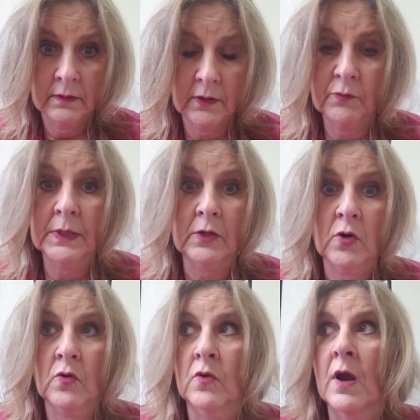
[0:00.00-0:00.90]
You've been
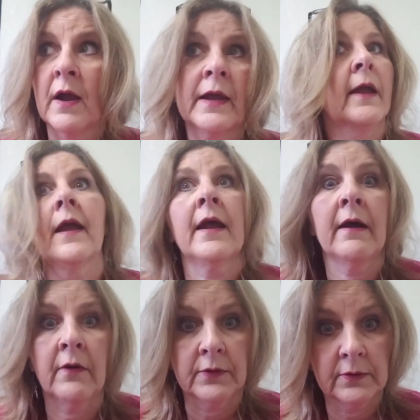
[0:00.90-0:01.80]
crying
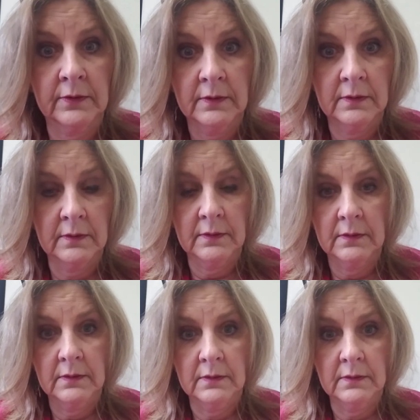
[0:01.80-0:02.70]
out
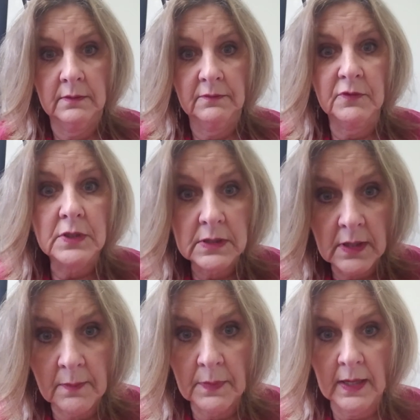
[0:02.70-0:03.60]
for
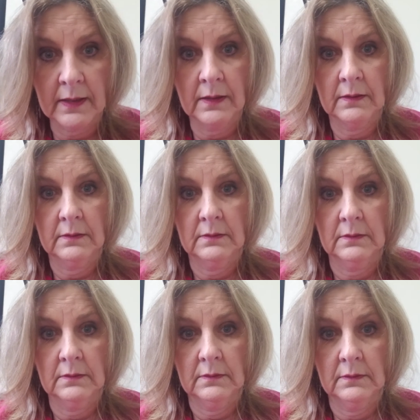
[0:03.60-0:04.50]
somebody
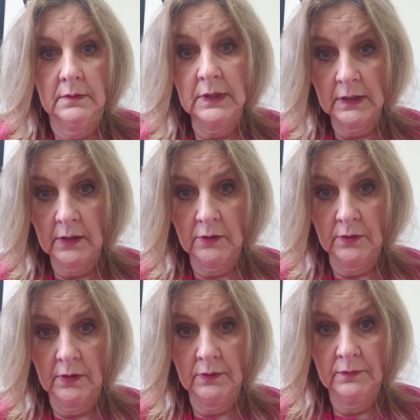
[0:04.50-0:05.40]
to hear
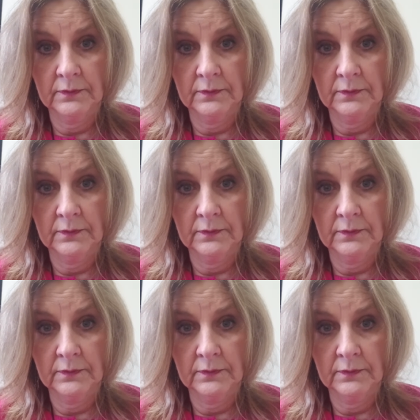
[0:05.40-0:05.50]
you.